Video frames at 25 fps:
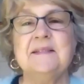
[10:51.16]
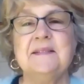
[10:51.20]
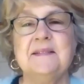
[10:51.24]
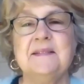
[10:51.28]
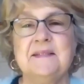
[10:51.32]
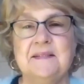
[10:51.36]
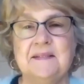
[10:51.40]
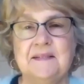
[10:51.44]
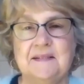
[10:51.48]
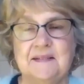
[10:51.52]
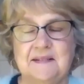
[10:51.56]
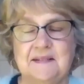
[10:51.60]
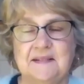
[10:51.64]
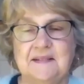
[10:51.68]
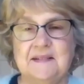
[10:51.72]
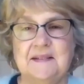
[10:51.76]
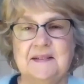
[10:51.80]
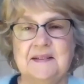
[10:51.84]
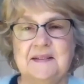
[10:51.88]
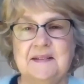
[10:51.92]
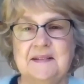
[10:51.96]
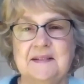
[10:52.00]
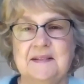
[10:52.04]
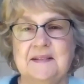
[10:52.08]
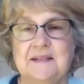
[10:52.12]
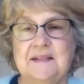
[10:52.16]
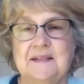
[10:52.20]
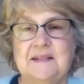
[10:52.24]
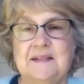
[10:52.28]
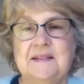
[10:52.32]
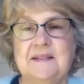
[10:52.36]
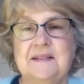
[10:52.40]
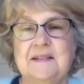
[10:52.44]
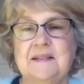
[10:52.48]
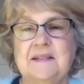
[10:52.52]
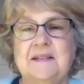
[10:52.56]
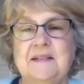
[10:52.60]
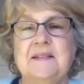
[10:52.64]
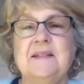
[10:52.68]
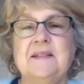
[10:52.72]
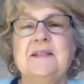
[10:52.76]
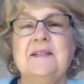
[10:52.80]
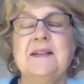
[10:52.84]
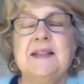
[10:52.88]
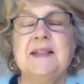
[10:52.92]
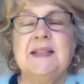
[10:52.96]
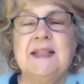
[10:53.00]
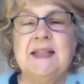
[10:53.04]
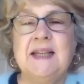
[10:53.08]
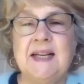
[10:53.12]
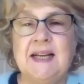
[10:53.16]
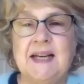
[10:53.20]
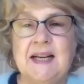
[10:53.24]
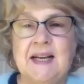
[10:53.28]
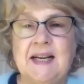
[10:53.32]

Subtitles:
he knew everybody and where they